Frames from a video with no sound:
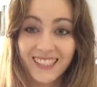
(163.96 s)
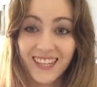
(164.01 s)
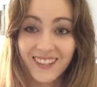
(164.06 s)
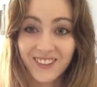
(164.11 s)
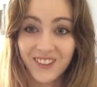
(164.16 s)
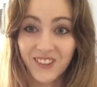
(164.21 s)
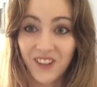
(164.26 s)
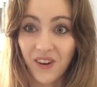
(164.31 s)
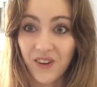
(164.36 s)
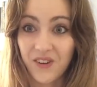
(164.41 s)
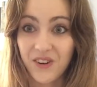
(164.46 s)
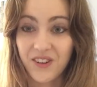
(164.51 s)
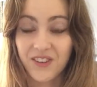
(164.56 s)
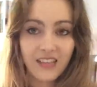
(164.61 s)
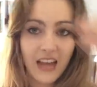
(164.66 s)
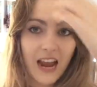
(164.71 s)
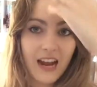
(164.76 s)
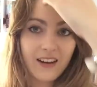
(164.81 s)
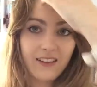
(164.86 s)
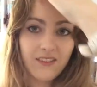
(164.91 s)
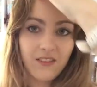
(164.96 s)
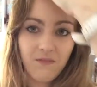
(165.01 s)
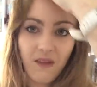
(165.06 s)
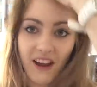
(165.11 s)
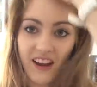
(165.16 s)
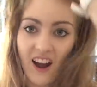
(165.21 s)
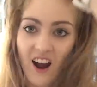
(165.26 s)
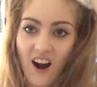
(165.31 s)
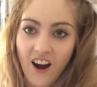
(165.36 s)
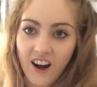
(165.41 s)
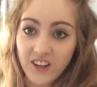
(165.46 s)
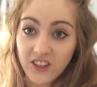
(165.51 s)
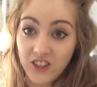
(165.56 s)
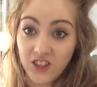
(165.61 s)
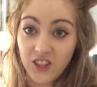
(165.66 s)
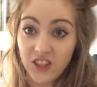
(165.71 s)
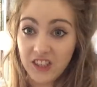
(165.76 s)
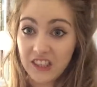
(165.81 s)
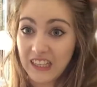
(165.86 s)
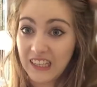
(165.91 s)
Sounds so good. Tate, the main character,
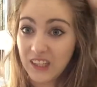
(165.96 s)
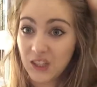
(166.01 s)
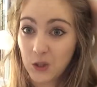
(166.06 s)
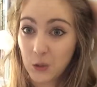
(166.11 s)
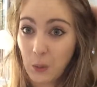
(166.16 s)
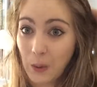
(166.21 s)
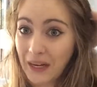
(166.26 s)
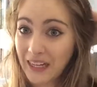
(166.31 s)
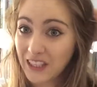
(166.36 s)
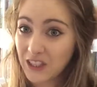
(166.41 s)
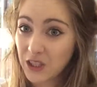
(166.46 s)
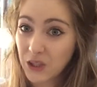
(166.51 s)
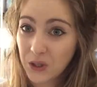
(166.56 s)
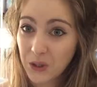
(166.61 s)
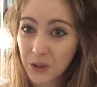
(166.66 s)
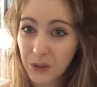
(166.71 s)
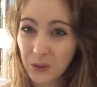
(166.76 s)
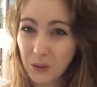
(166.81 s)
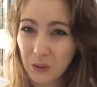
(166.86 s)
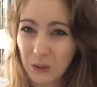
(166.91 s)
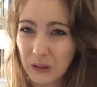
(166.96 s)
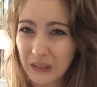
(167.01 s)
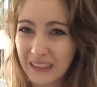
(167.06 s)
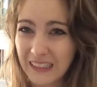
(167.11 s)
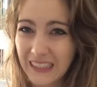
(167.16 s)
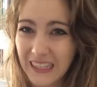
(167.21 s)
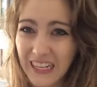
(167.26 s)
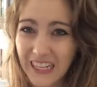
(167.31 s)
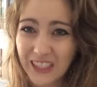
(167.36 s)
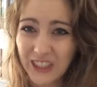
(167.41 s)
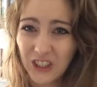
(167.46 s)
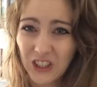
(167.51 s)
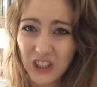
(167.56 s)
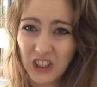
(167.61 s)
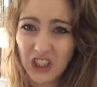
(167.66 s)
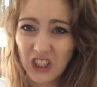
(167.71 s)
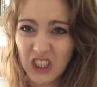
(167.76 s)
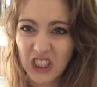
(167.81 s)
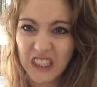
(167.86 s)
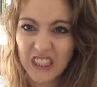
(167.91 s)
she's like 22-ish,
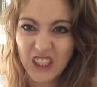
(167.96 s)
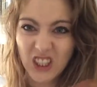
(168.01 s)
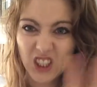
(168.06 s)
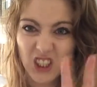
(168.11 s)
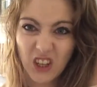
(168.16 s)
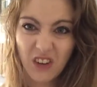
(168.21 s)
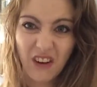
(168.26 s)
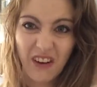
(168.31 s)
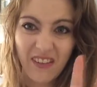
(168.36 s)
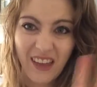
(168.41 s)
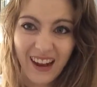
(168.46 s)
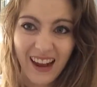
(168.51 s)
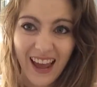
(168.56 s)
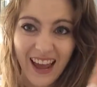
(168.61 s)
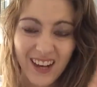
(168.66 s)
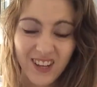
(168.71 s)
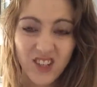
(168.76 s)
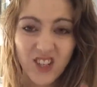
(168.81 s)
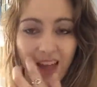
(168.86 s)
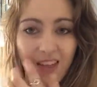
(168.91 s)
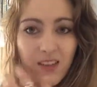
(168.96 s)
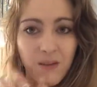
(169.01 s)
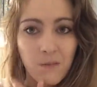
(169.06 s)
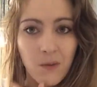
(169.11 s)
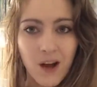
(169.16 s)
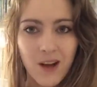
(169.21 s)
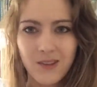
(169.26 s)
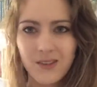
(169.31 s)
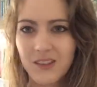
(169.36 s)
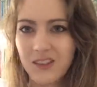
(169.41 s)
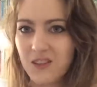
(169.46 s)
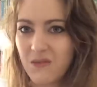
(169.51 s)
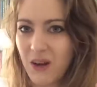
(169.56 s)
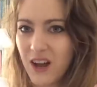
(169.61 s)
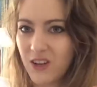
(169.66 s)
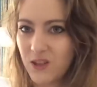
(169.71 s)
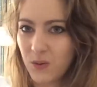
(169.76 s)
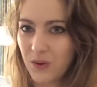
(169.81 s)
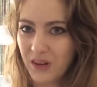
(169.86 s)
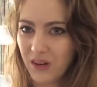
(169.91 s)
around that age, and then Miles is
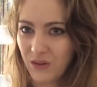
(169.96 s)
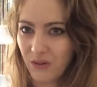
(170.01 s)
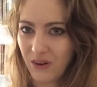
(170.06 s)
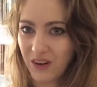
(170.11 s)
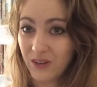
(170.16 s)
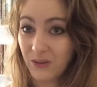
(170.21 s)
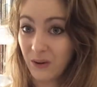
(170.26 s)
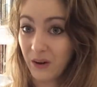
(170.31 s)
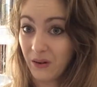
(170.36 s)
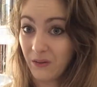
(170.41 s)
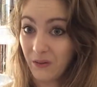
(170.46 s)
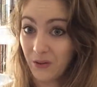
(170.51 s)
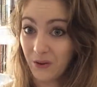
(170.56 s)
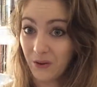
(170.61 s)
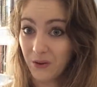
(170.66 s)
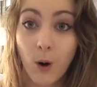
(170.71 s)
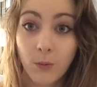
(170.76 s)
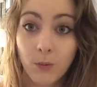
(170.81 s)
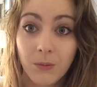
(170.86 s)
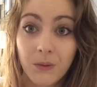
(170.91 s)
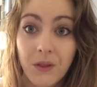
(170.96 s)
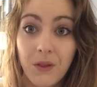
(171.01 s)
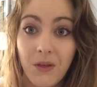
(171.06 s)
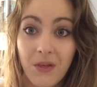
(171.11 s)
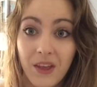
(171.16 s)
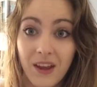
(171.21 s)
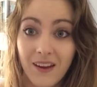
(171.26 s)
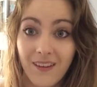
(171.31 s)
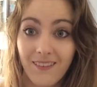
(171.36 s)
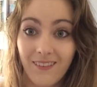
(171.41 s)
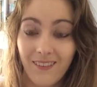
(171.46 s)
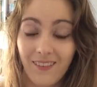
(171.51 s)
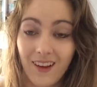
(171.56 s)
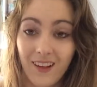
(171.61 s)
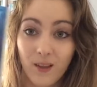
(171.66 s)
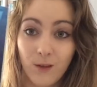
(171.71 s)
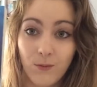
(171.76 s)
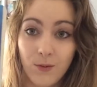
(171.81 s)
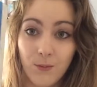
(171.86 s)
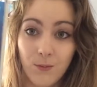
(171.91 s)
about 23, 24. Probably the thing I
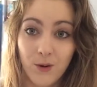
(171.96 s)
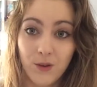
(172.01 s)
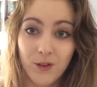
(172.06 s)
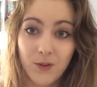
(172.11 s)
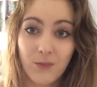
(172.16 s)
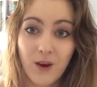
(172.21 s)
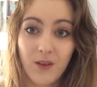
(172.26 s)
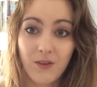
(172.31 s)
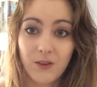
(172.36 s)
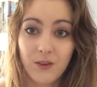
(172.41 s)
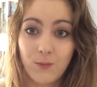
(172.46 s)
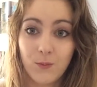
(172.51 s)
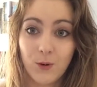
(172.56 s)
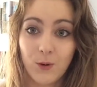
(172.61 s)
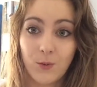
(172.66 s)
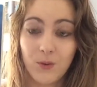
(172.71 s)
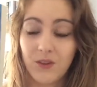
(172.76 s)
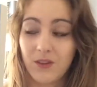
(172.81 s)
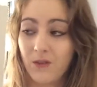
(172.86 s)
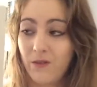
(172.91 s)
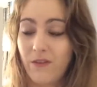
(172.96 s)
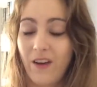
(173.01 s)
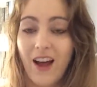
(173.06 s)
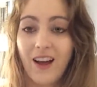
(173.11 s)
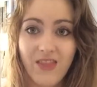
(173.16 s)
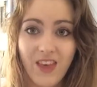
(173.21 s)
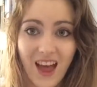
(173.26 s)
loved the most about this book was the fact